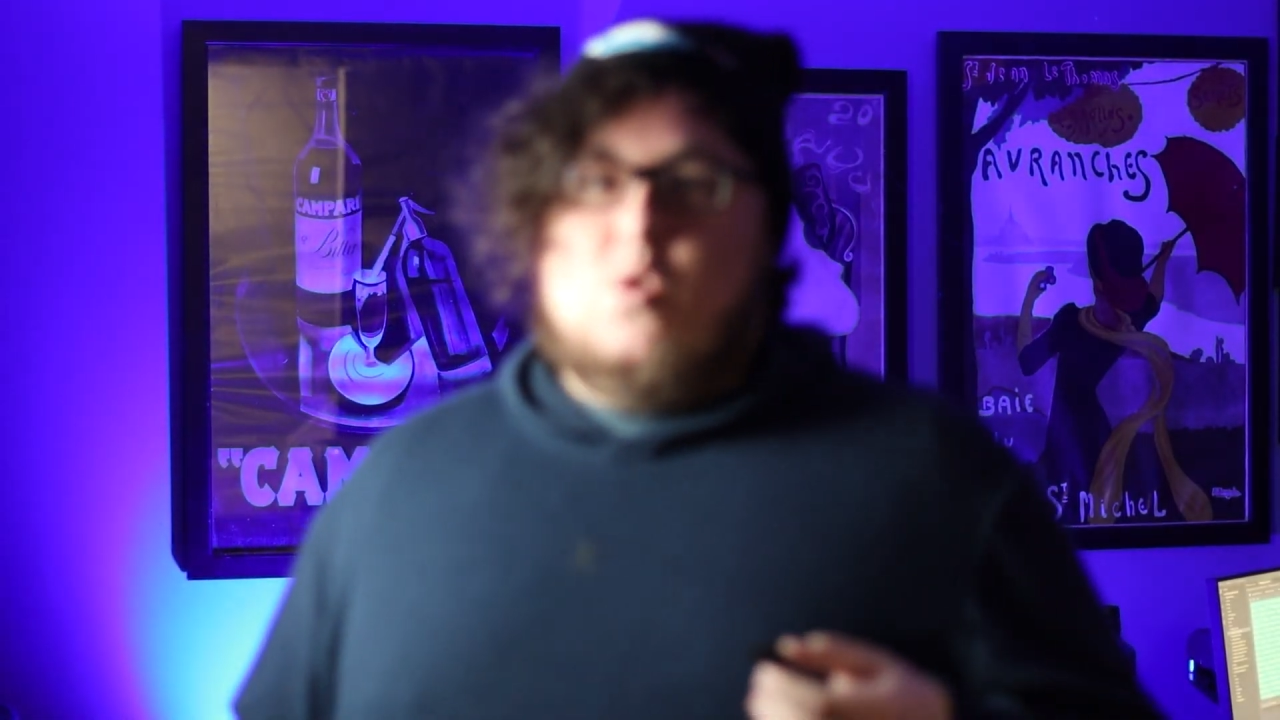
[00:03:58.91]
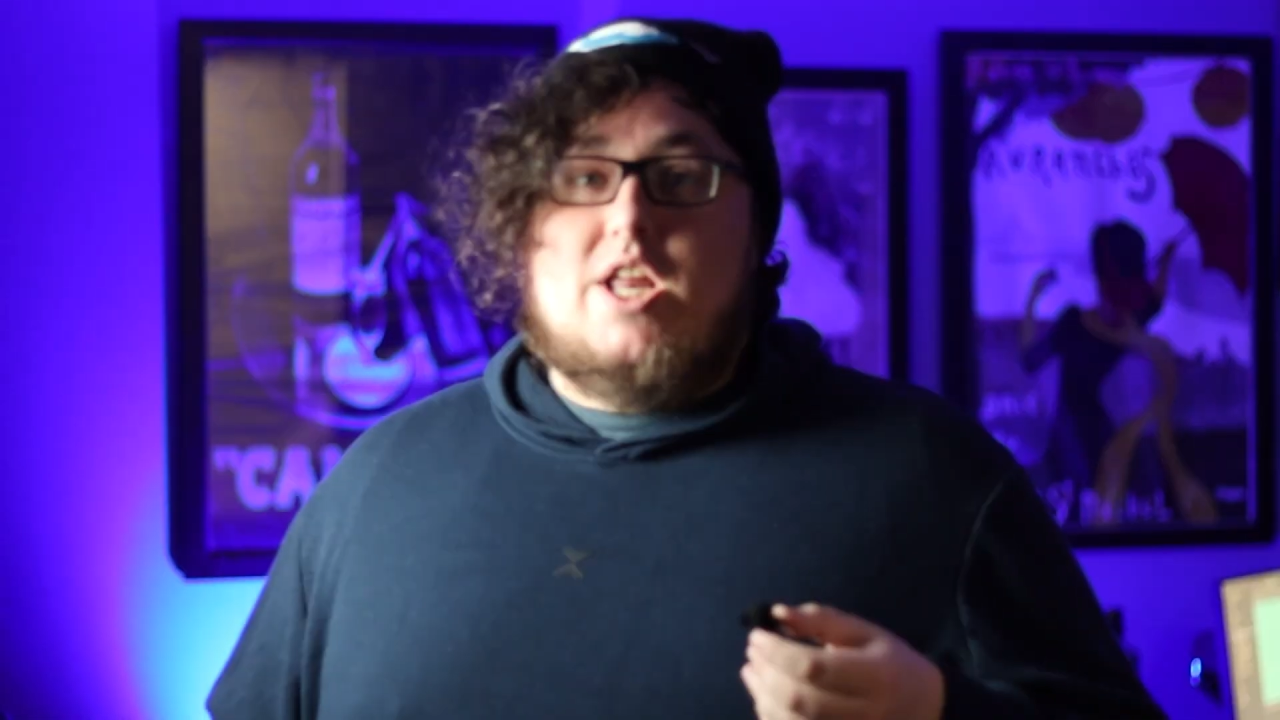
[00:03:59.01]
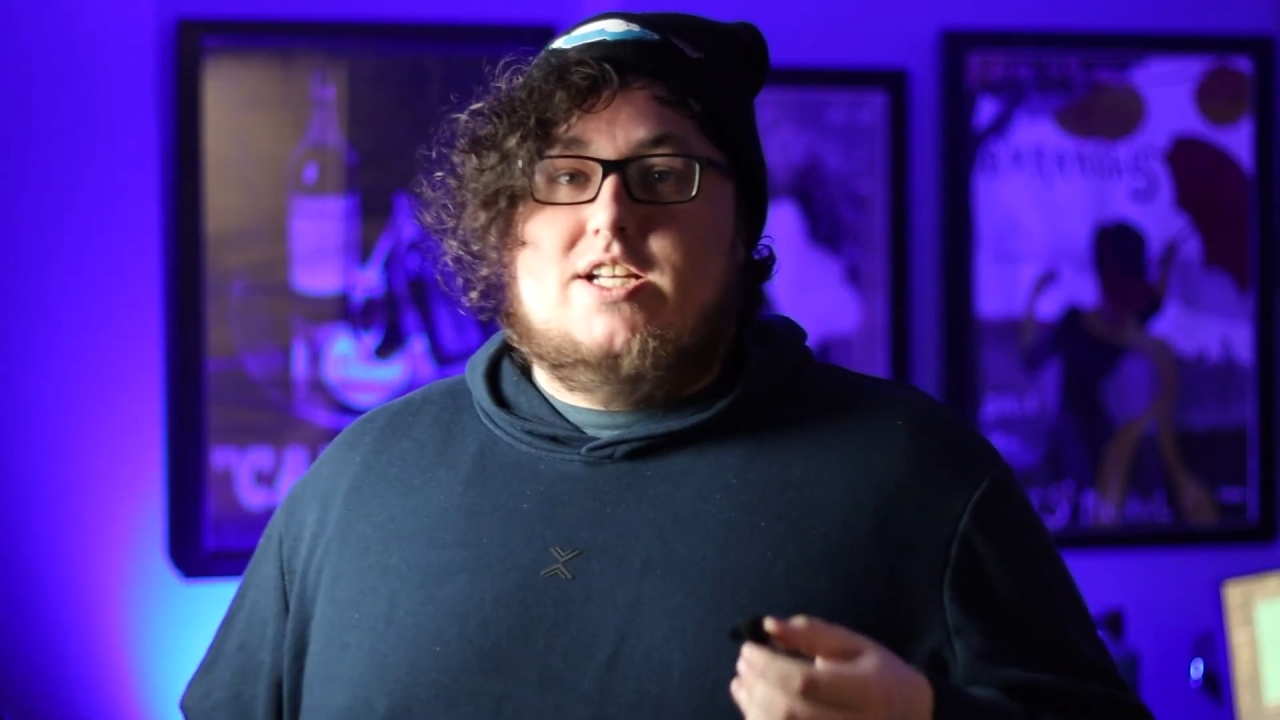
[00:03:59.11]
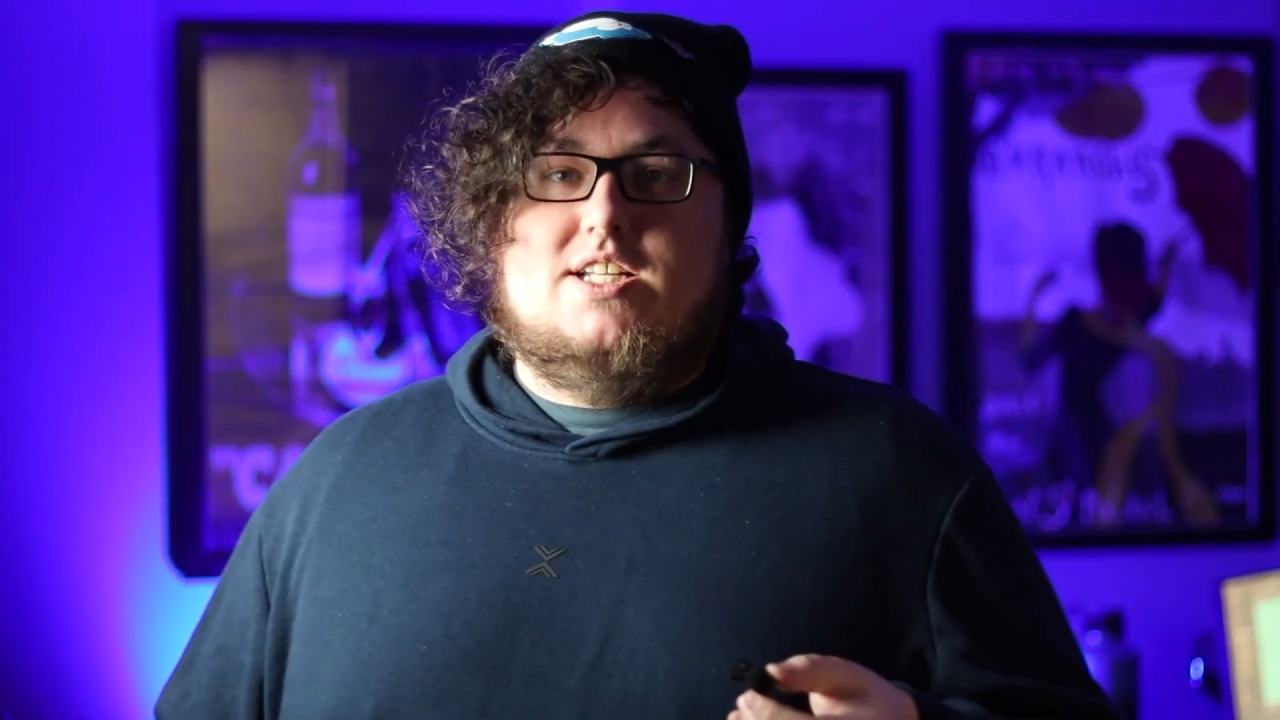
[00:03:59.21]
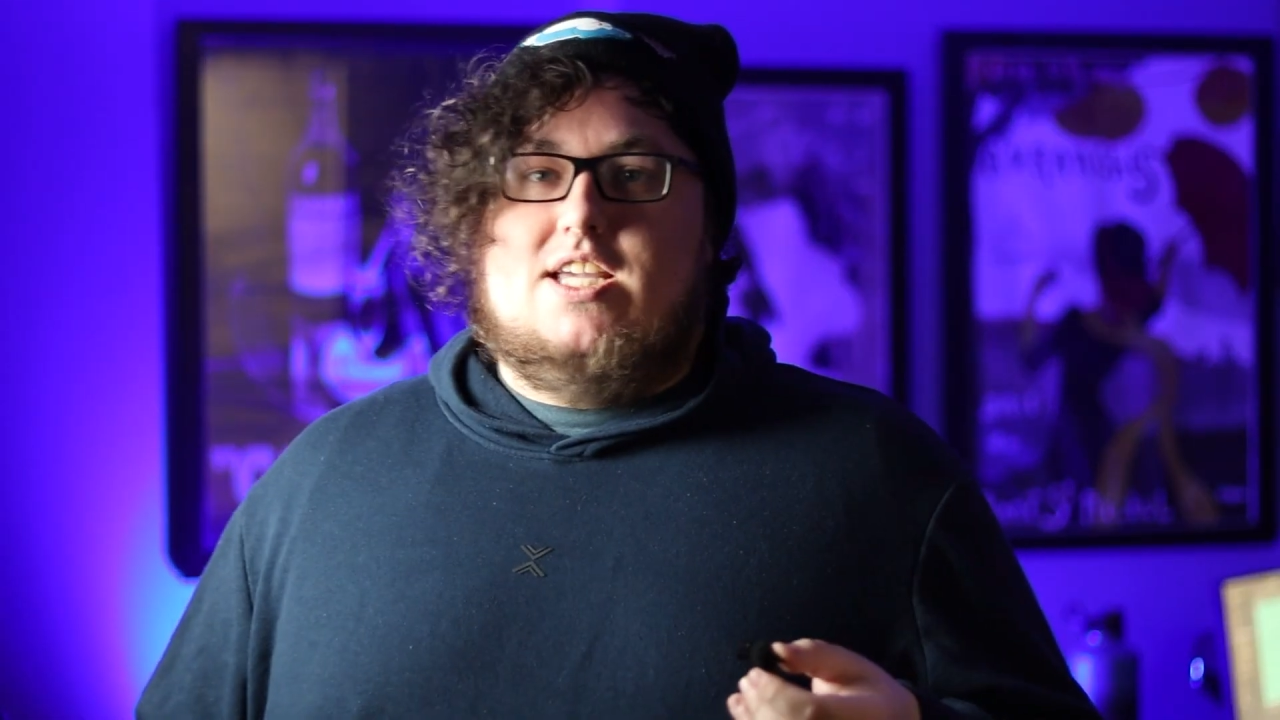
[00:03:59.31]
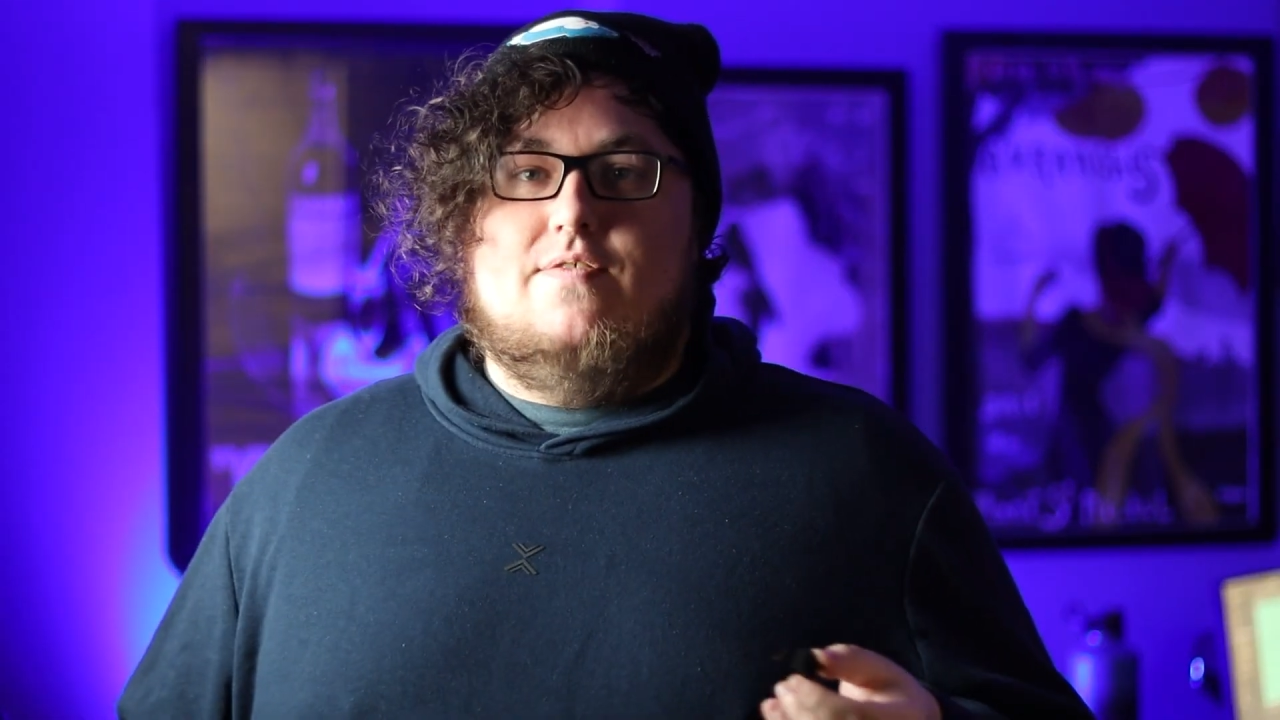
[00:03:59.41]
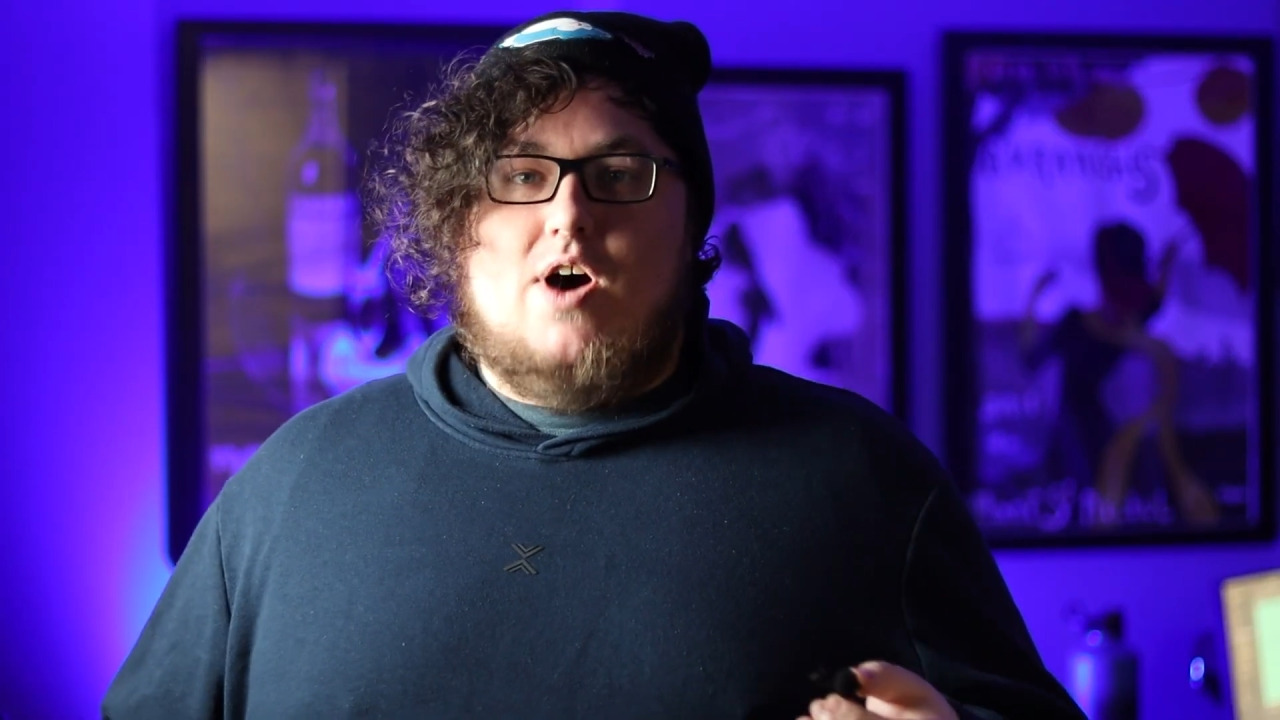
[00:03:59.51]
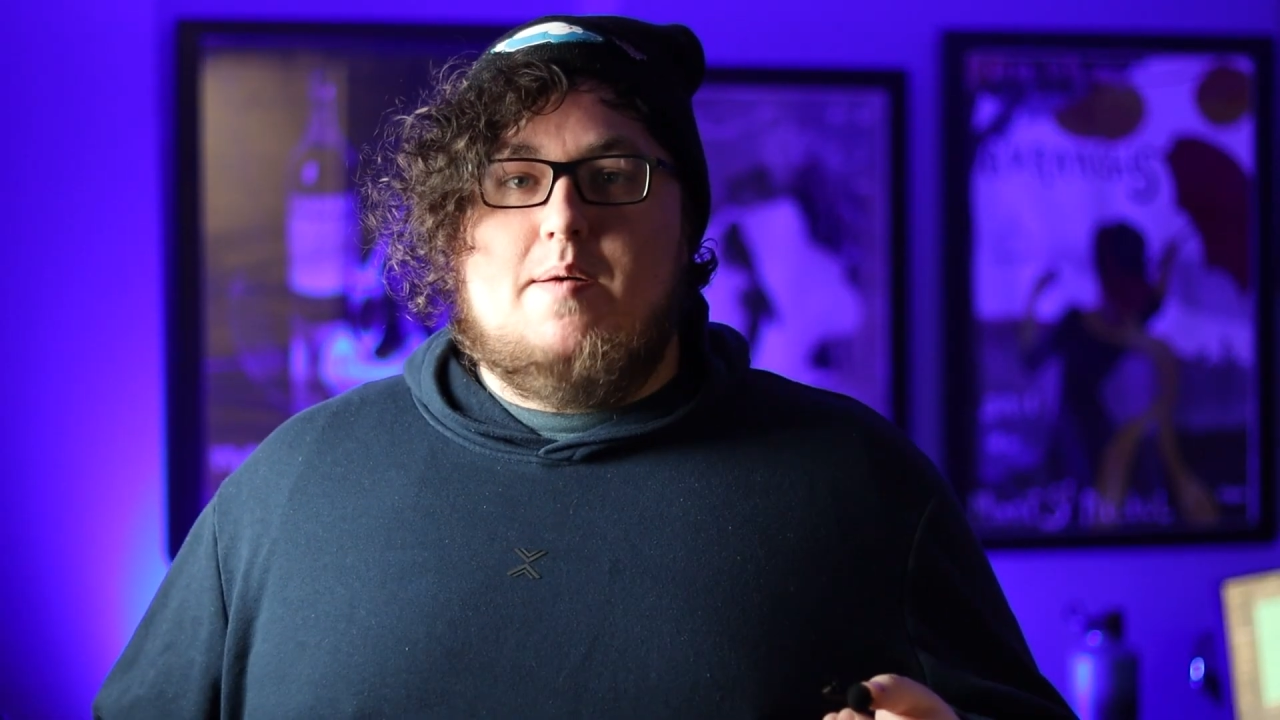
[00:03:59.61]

wanted to give